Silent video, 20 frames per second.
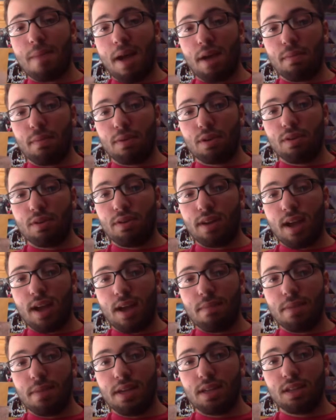Alberto and I
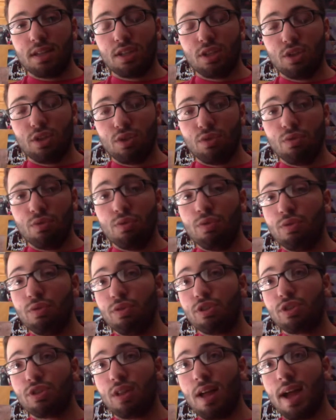being
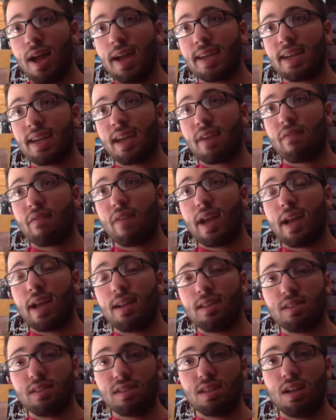huge Lion King
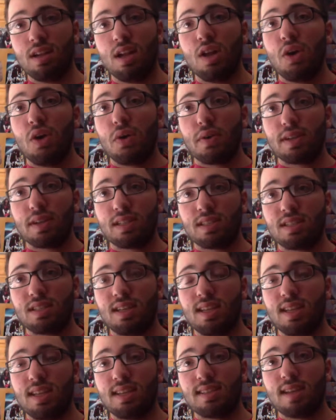fans, we went to
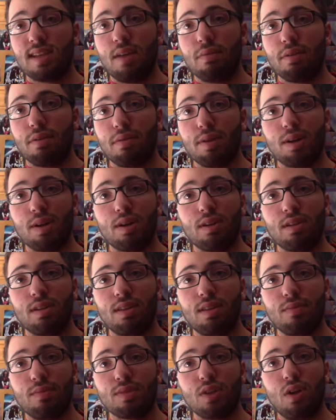see this, and
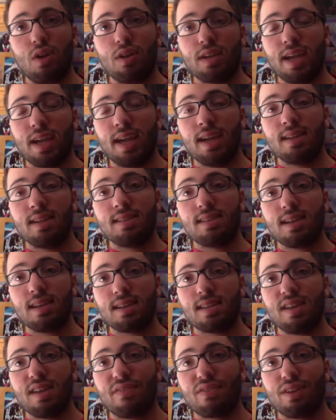it was all kids
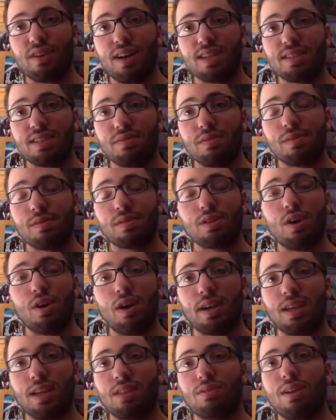except for us, and we were
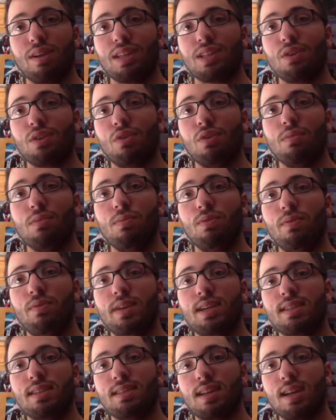talking throughout the whole movie
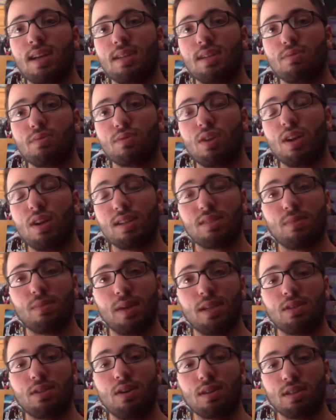because the kids were talking so we
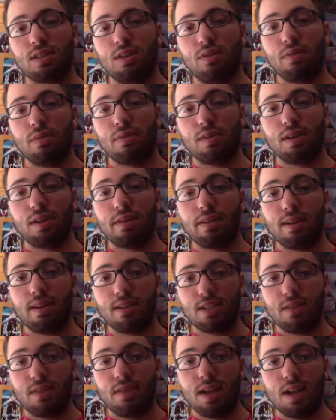could talk too, and we were pretty much
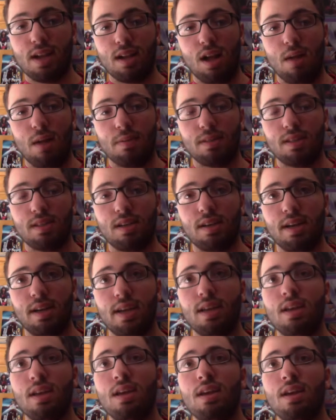giving a commentary,
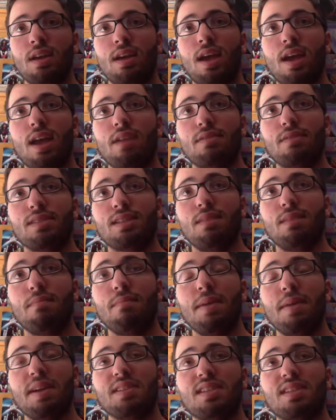and it was an
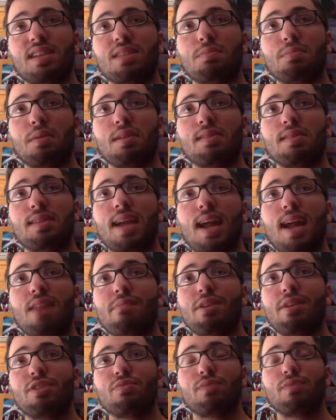amazing experience. The
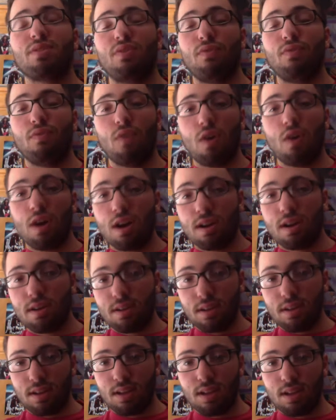animation was far
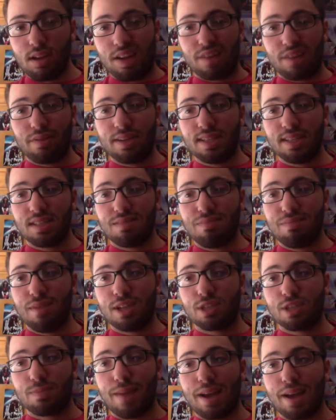increased
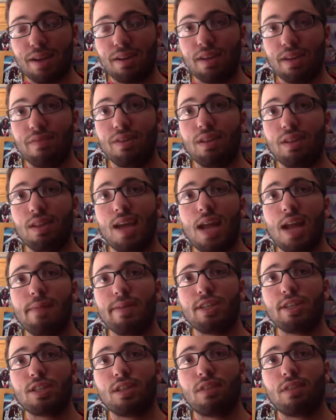much better, even though the
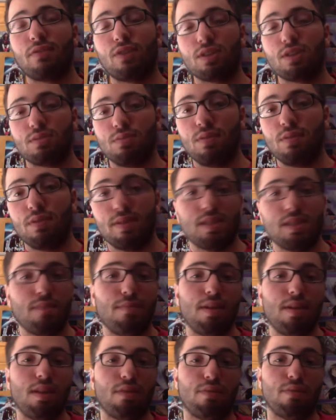animation in the first movie was
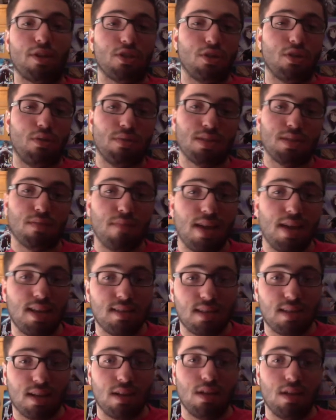the original was
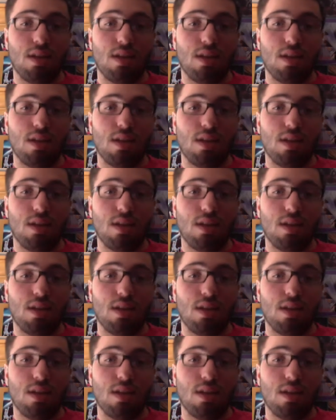amazing.